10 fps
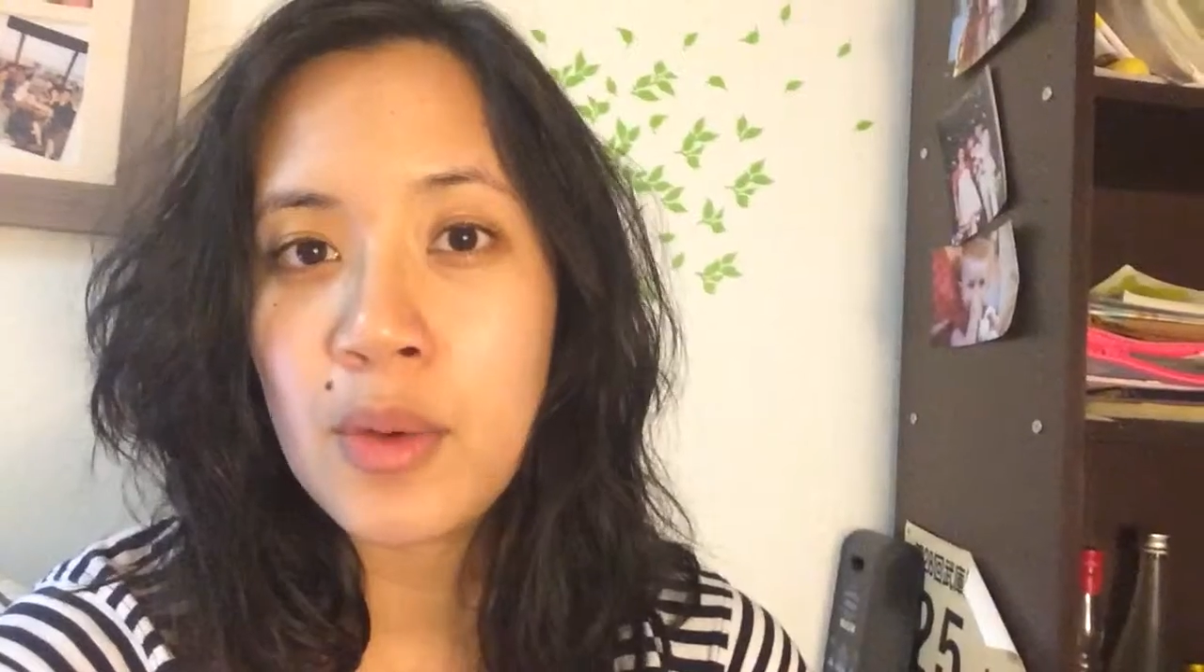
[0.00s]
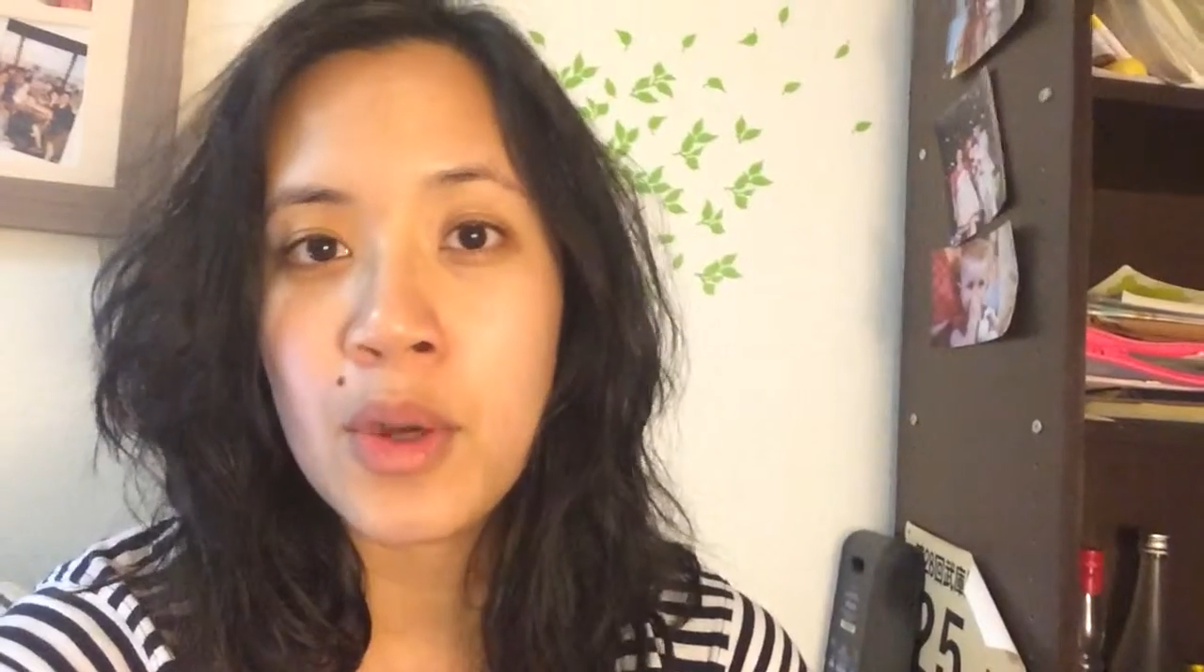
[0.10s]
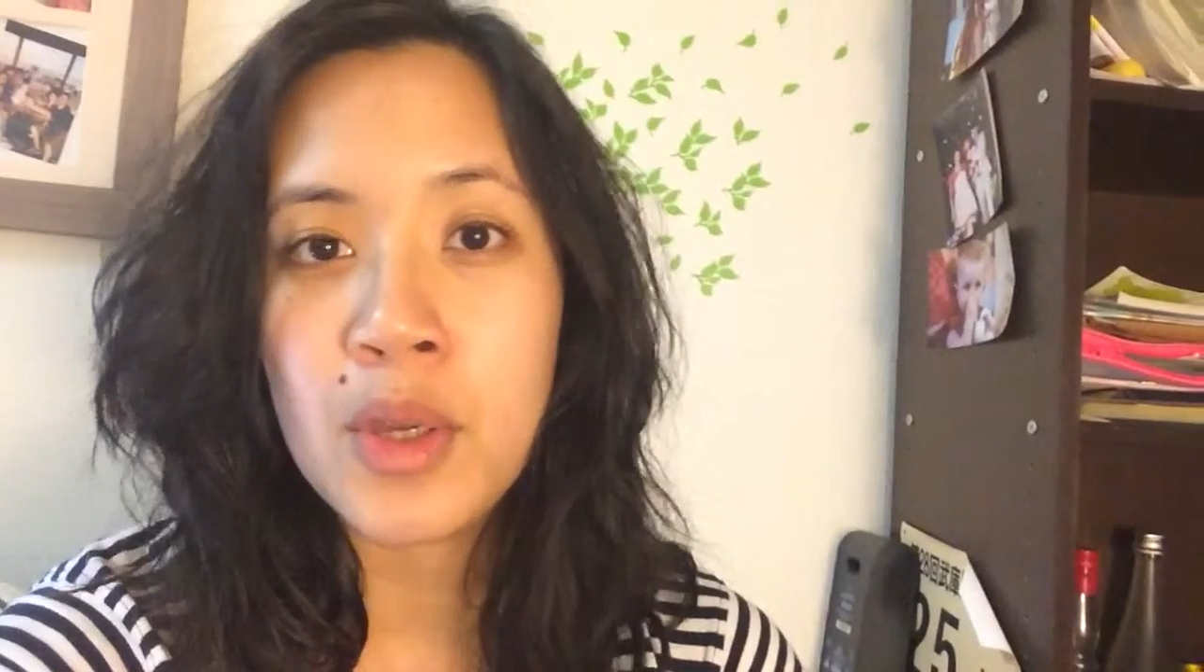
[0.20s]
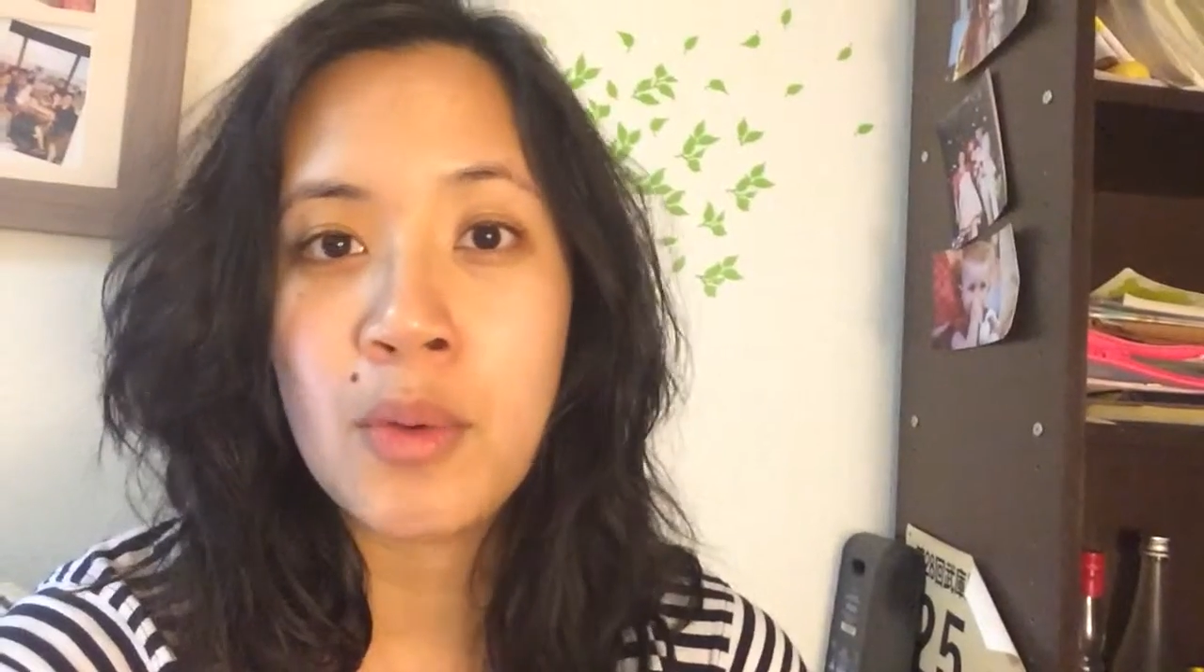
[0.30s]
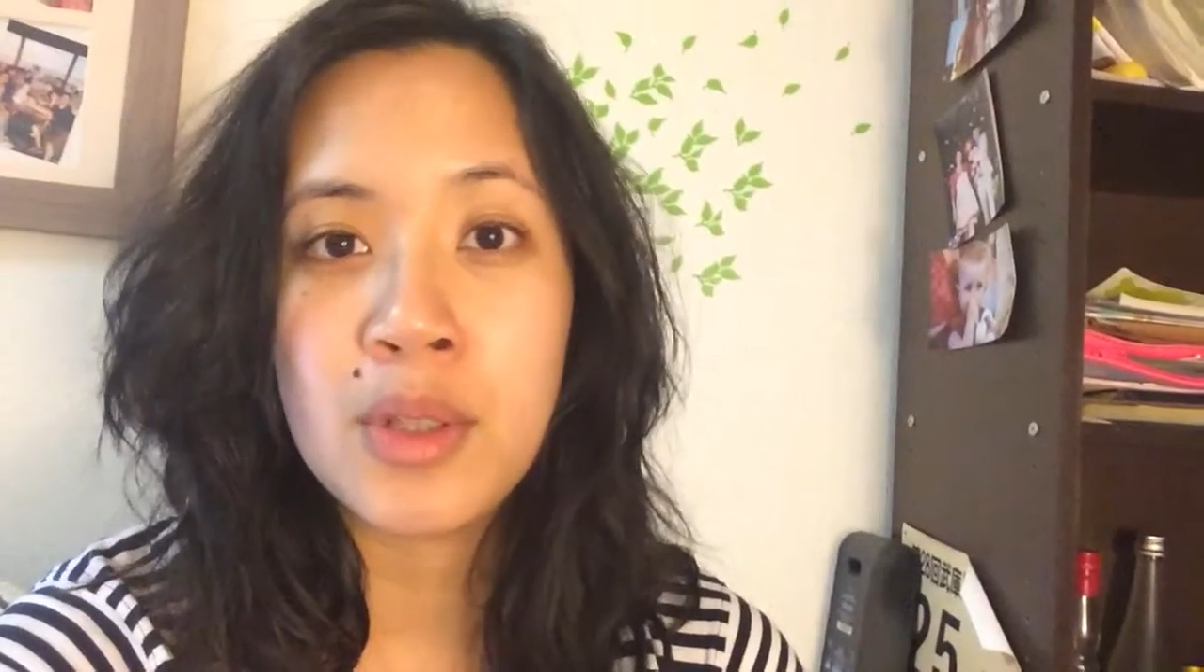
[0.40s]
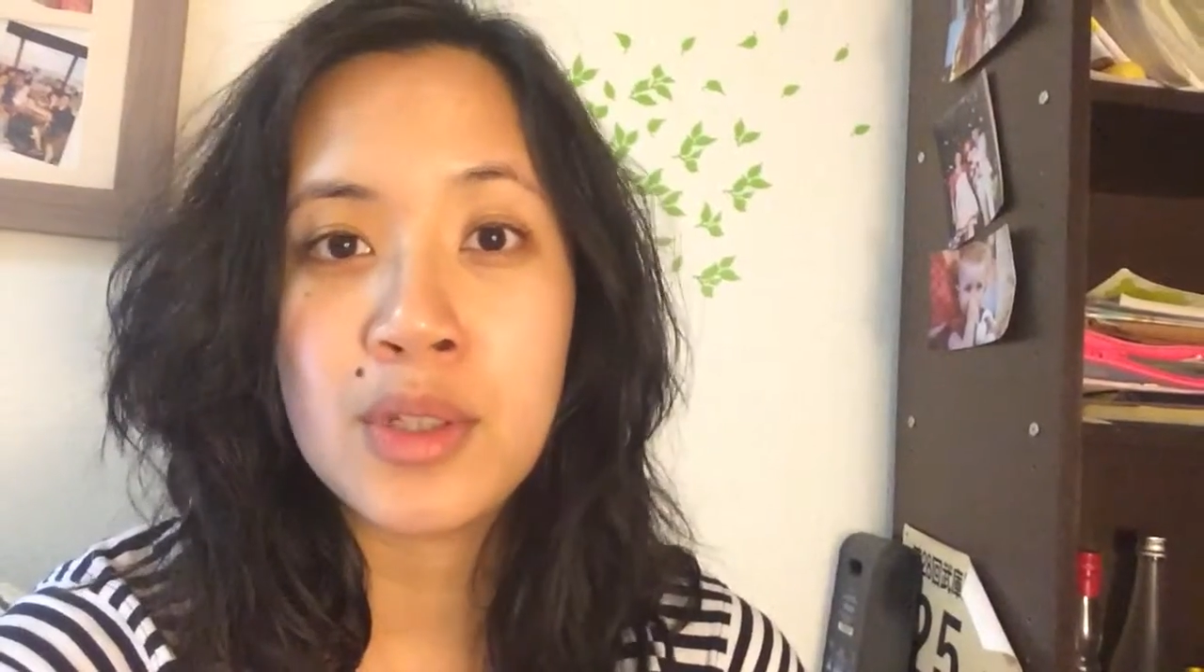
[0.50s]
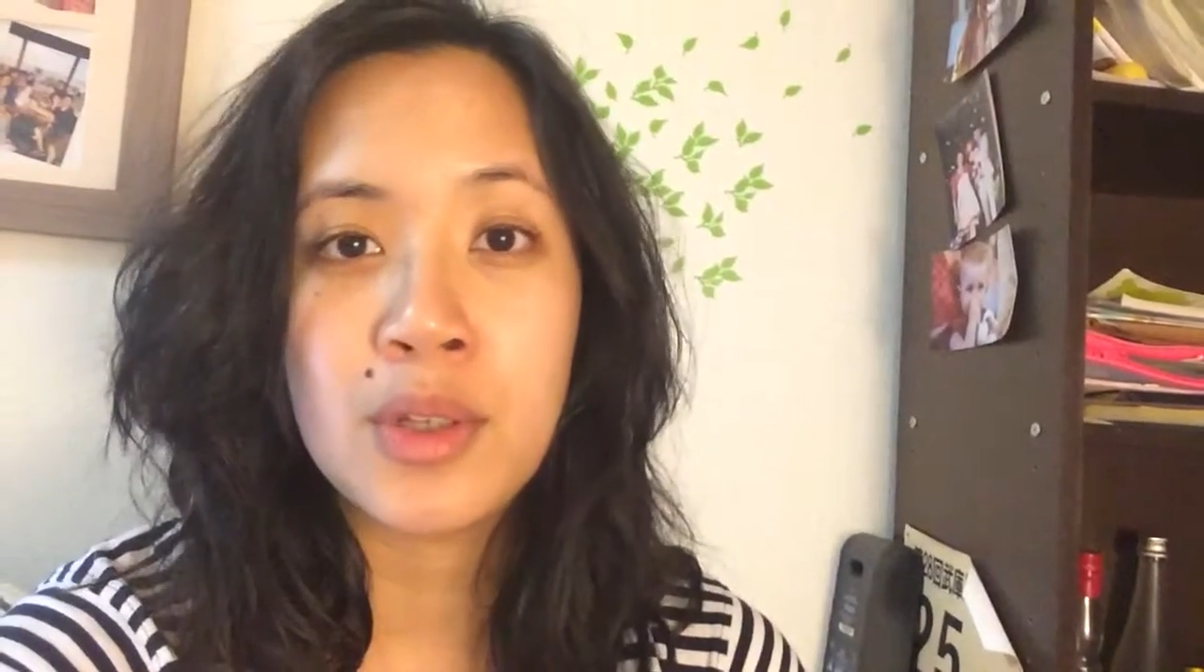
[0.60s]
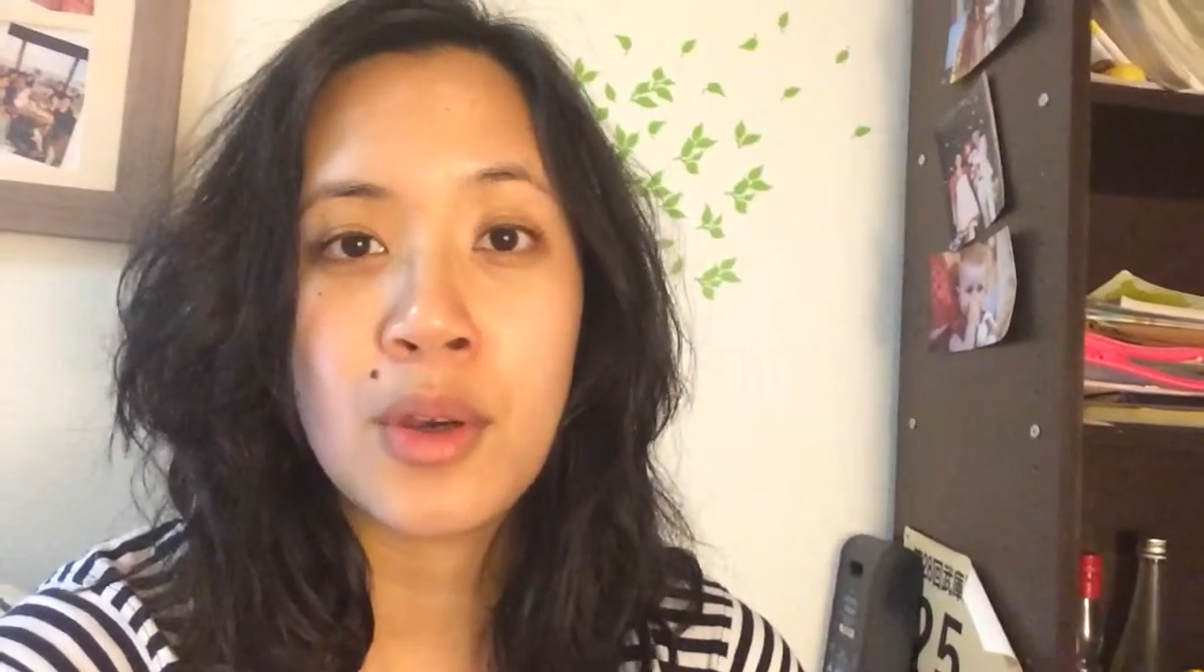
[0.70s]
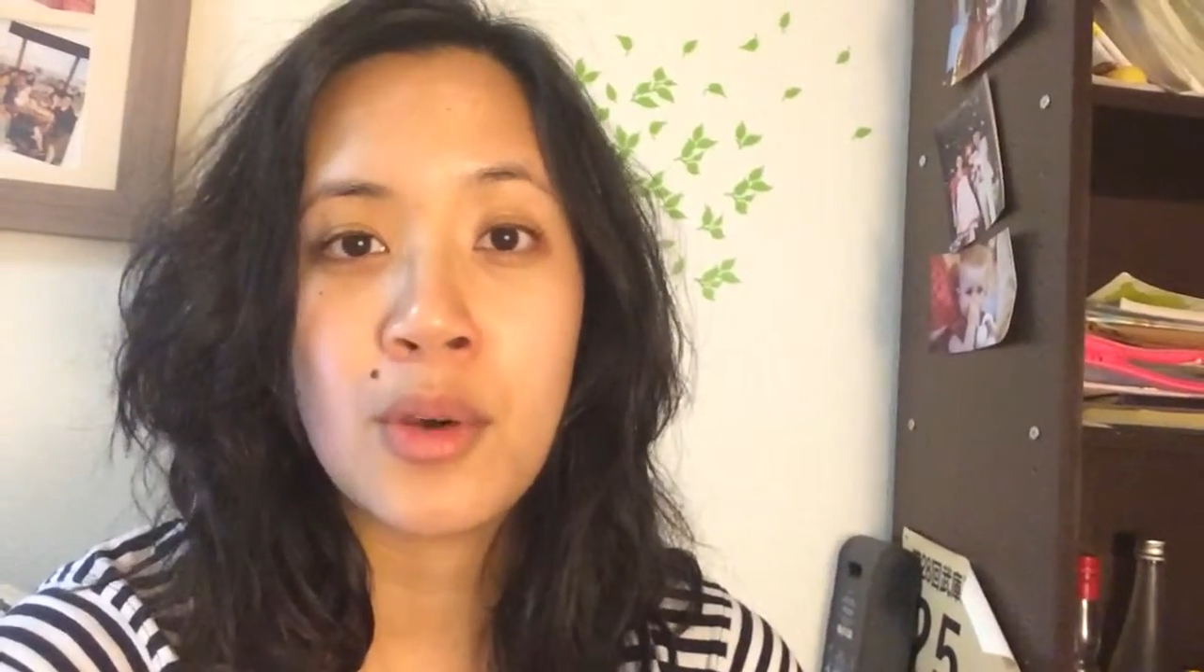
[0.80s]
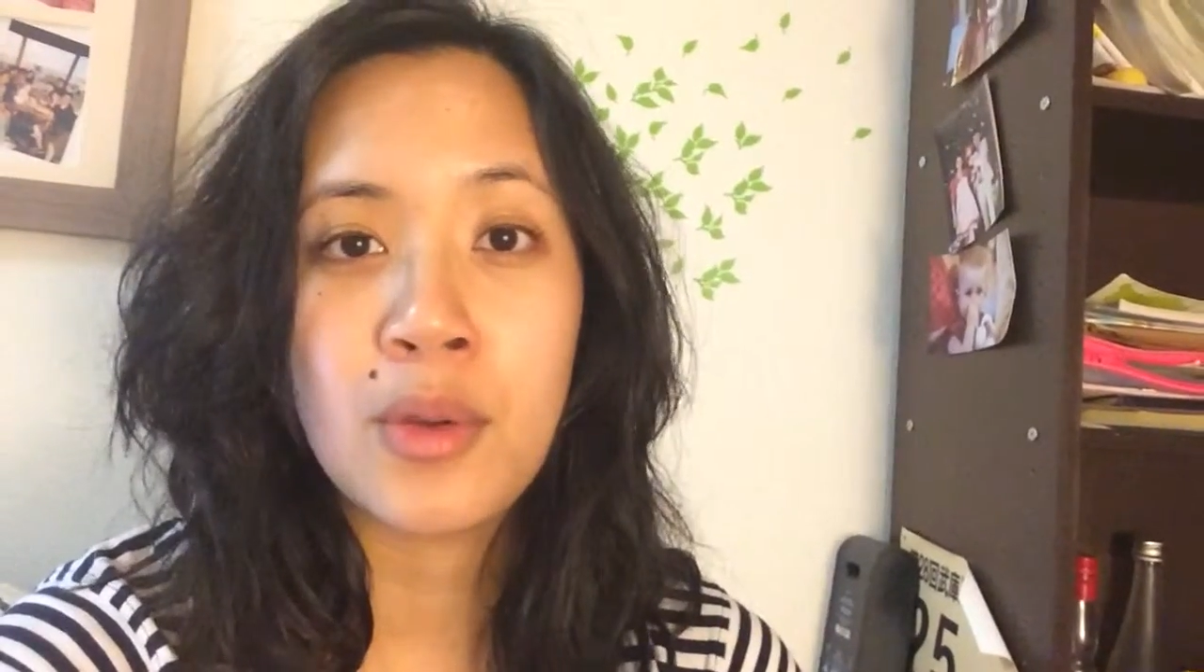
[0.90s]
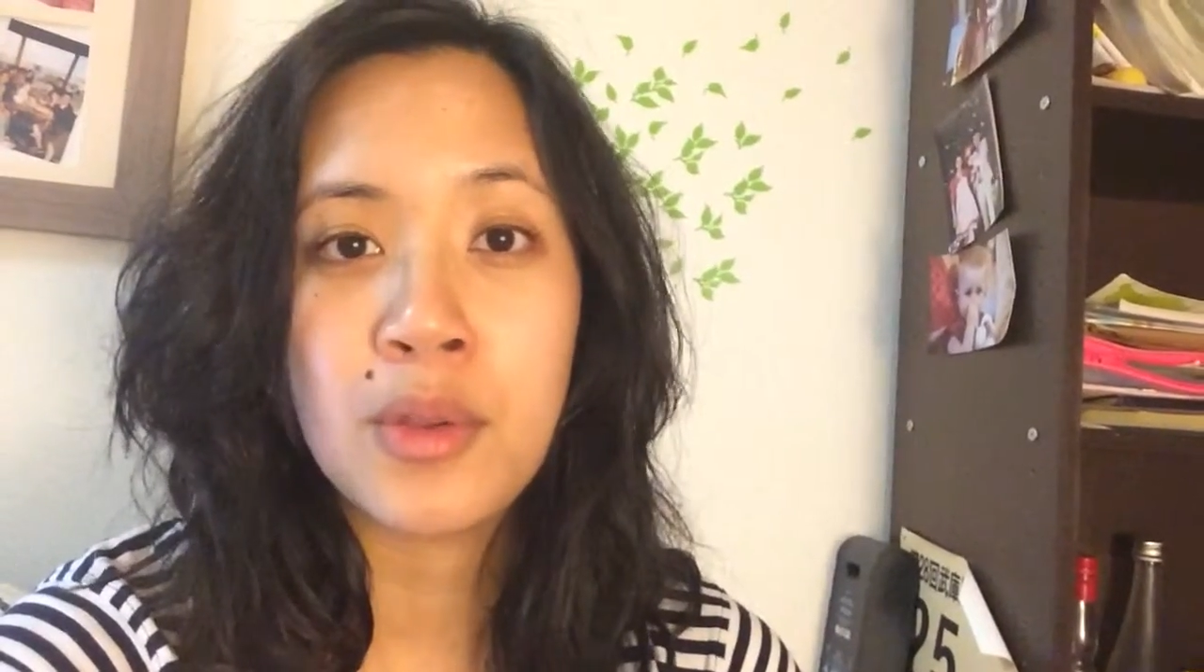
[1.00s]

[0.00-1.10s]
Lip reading: or you want to go